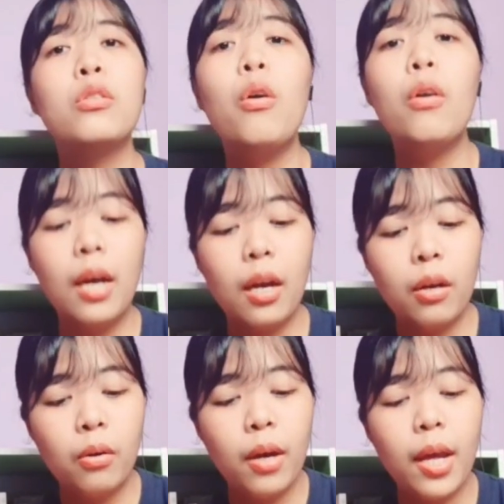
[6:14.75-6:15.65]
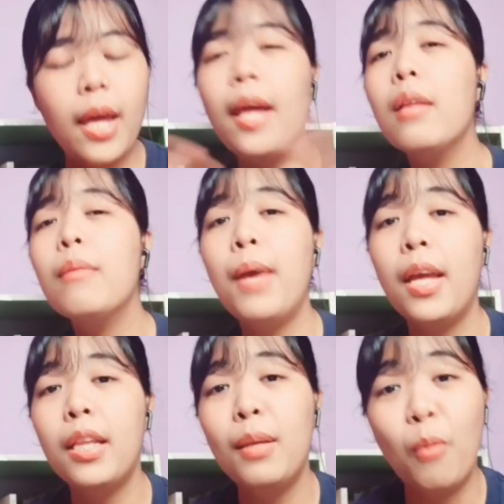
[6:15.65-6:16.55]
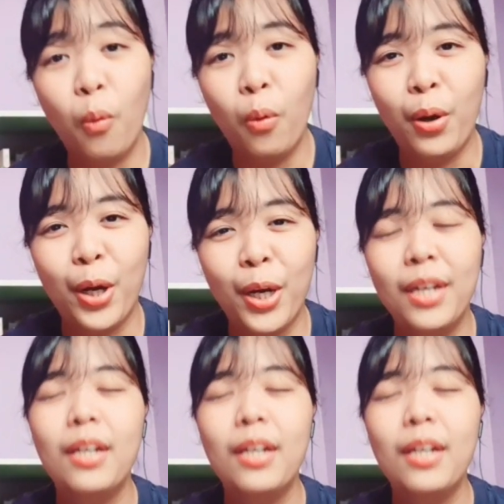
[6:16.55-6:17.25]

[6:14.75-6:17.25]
Song Kang-ho, and many more.